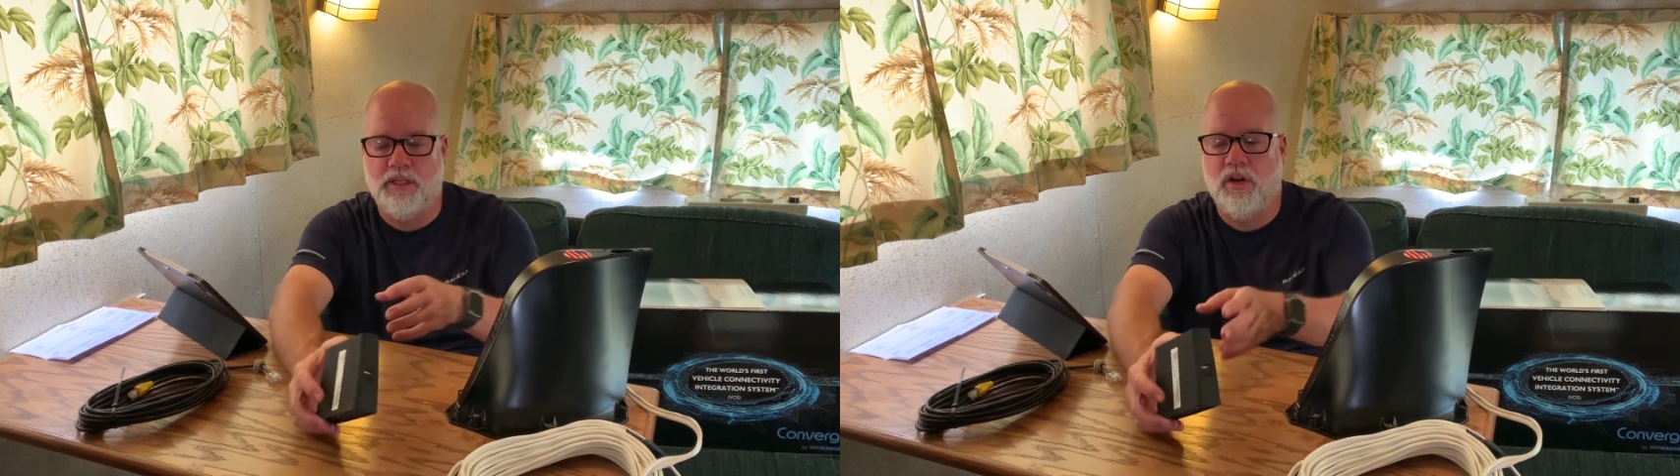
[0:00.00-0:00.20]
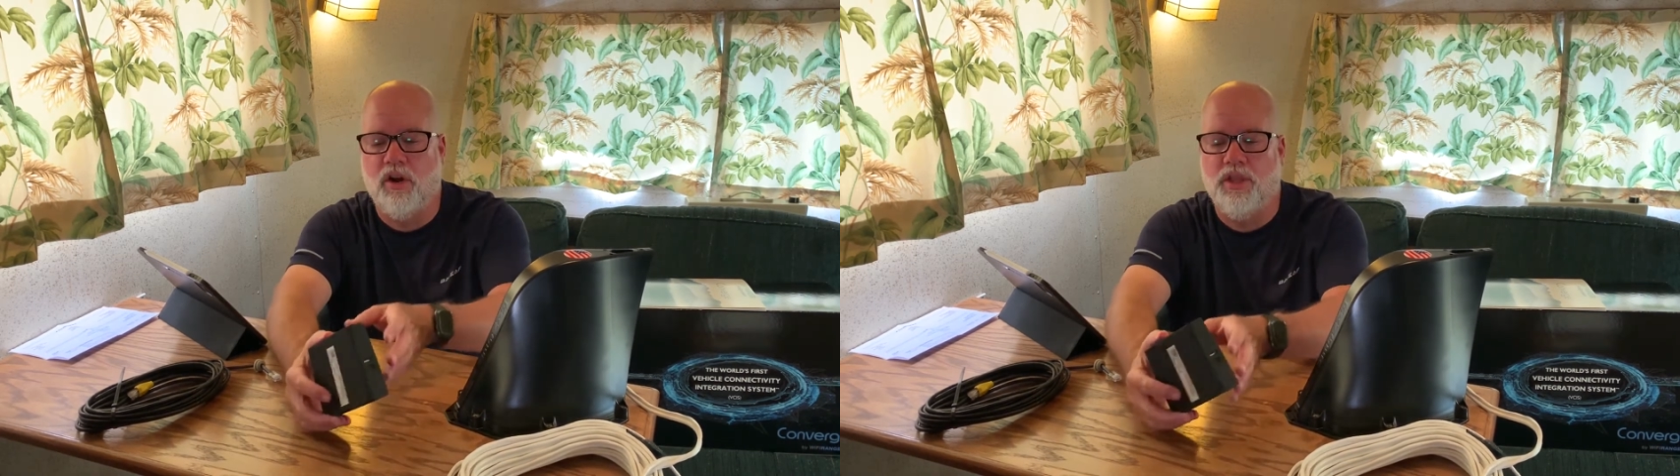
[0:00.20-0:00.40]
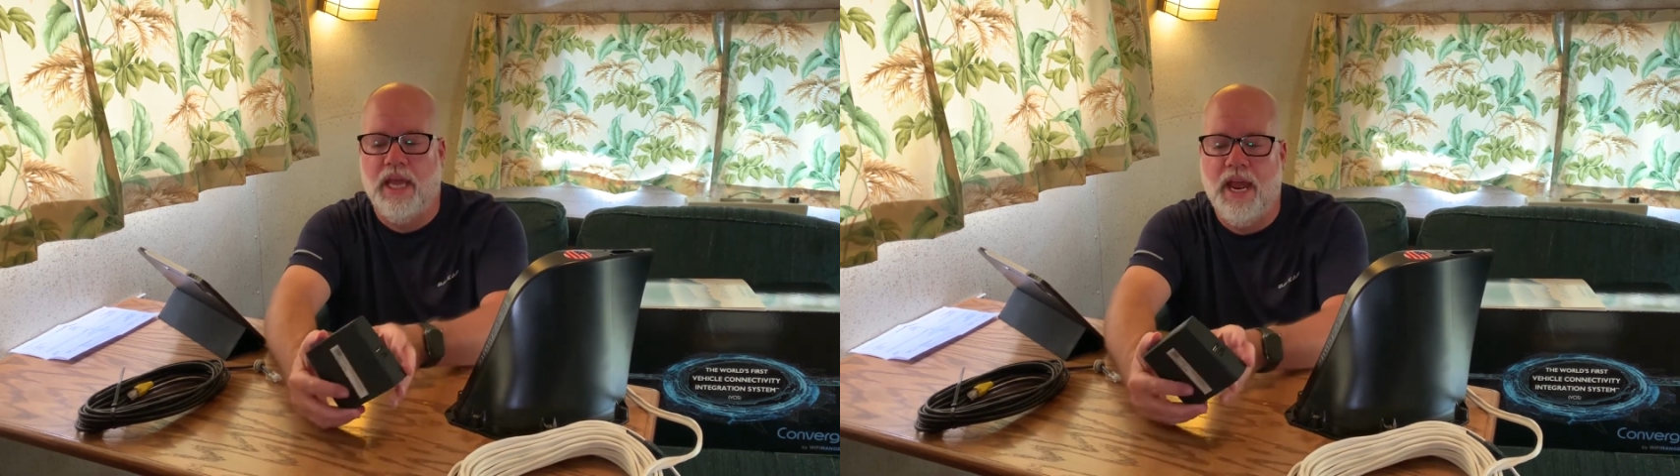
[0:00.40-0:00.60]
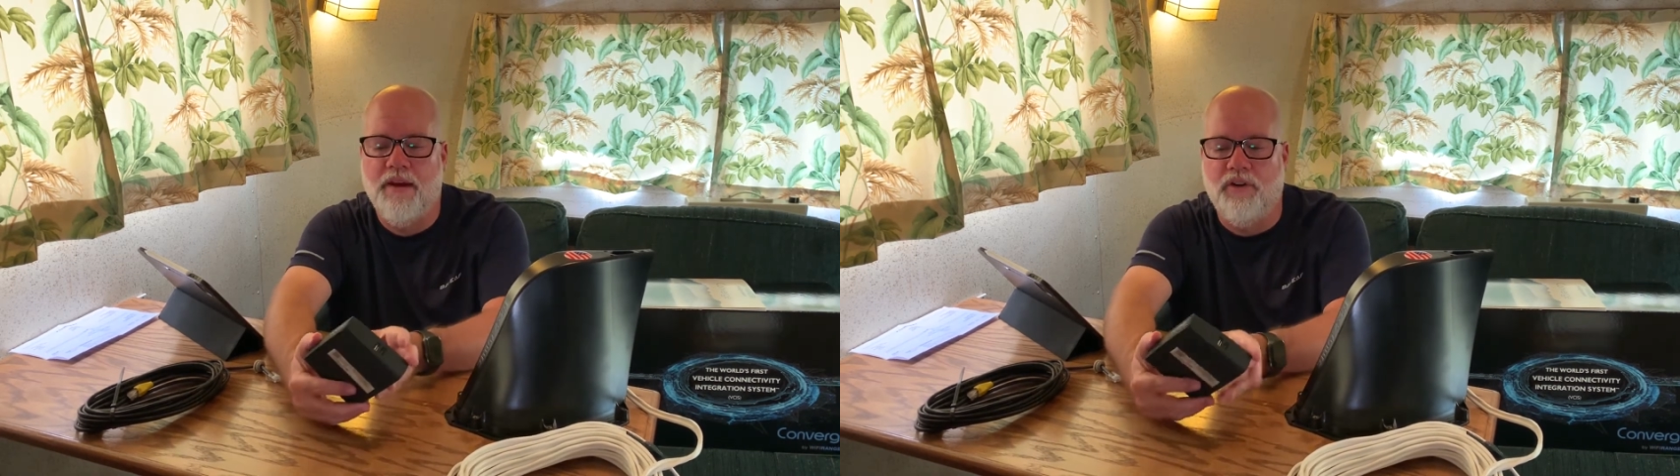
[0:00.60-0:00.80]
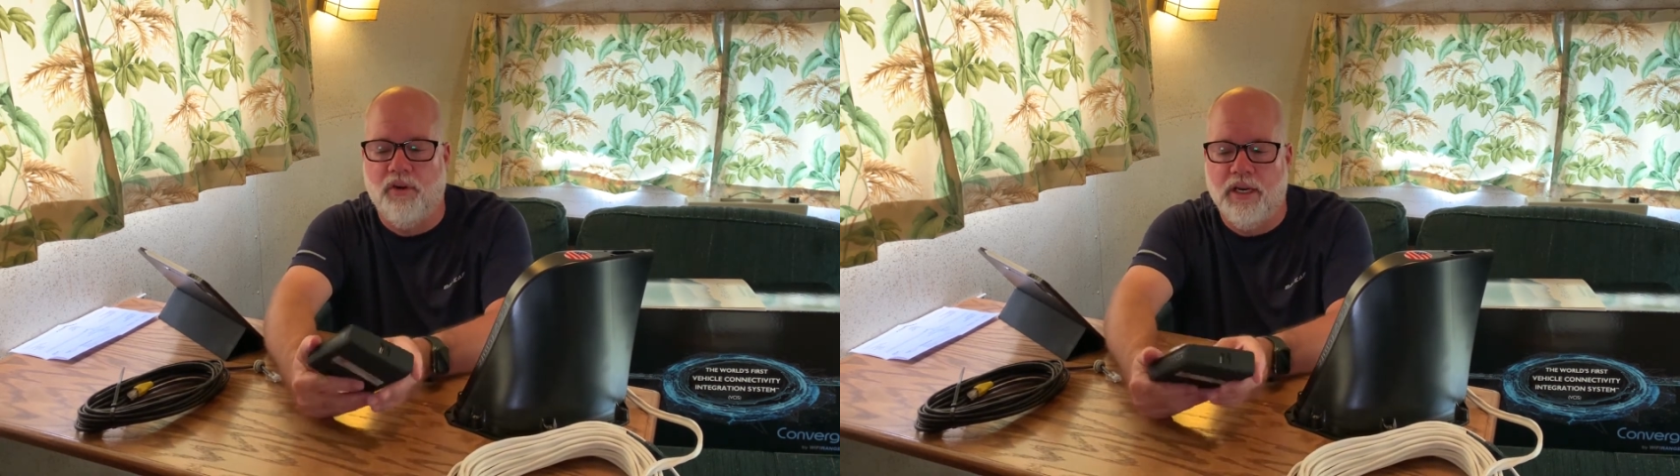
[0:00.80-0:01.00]
is called the
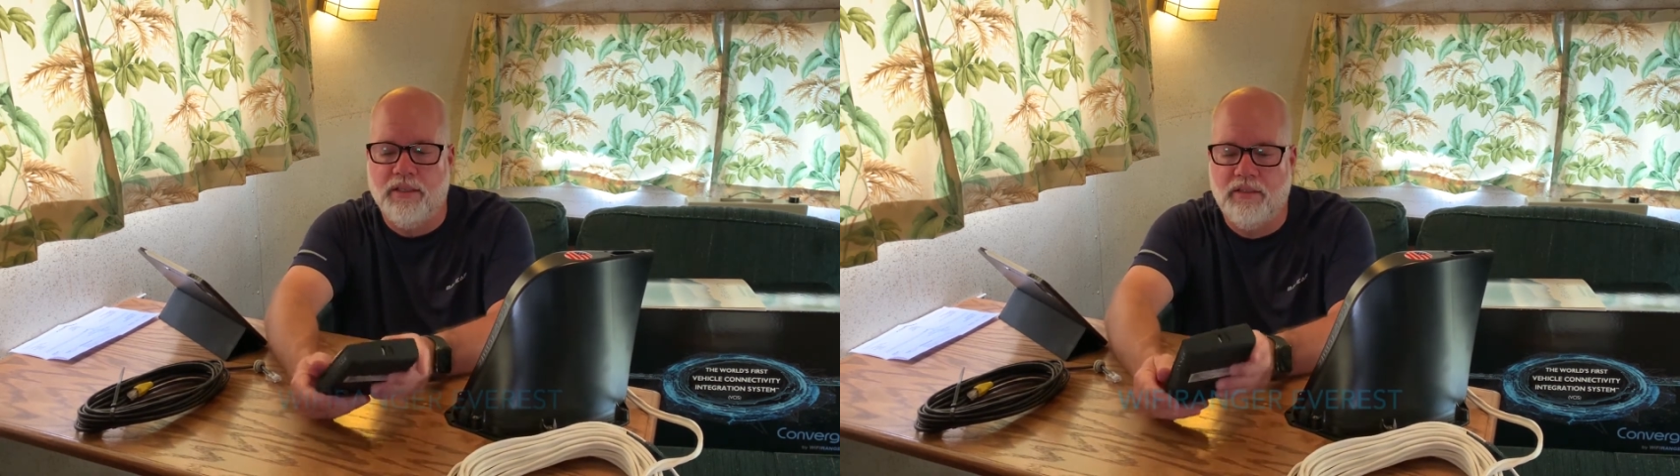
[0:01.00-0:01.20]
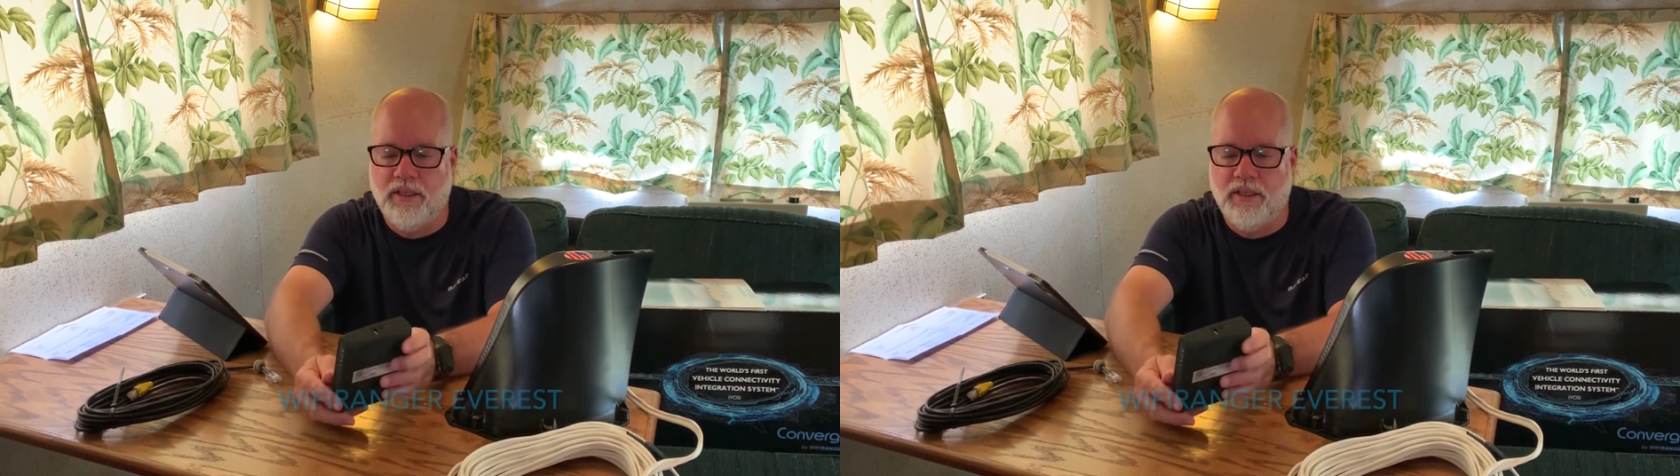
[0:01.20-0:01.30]
Everest.